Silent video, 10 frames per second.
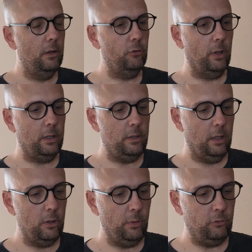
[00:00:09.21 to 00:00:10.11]
so I can
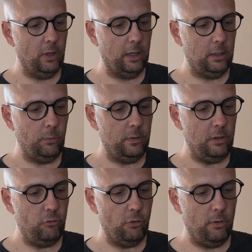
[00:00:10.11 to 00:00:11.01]
tell you exactly what
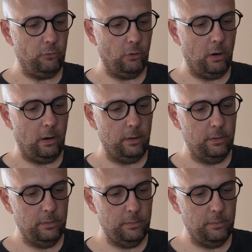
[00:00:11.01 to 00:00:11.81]
these shirts are,